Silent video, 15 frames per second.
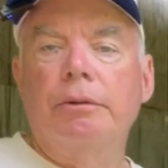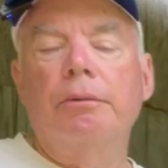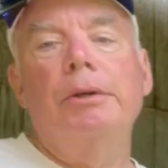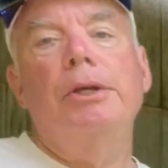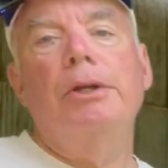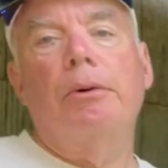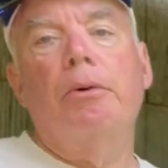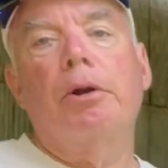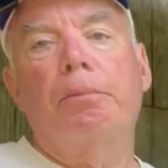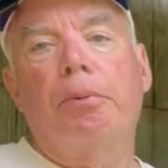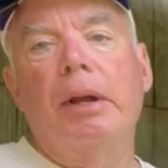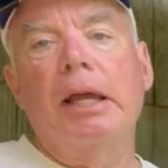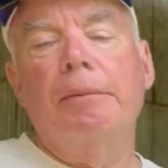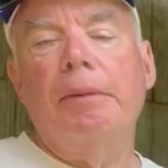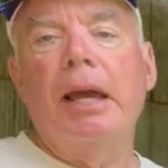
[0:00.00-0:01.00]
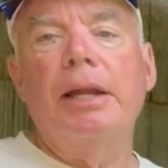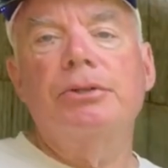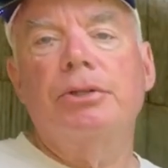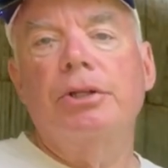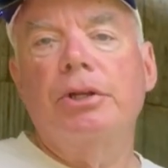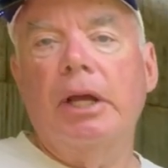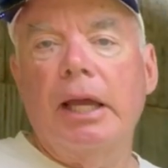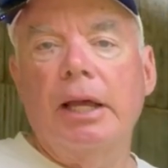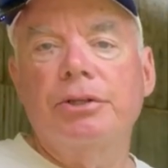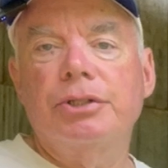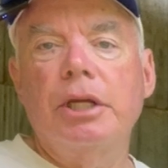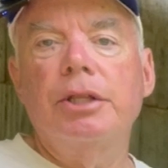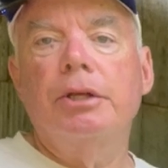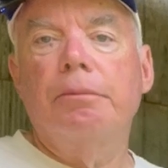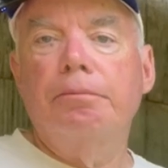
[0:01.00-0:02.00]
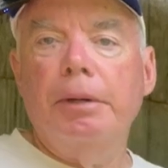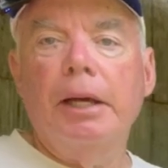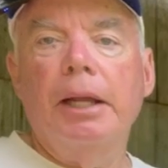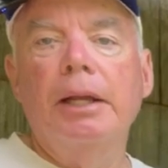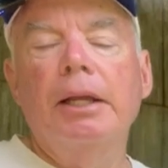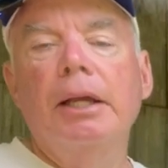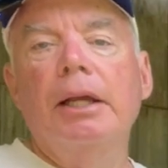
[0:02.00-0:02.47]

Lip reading: Well, you don't want a praying mantis in your house either, but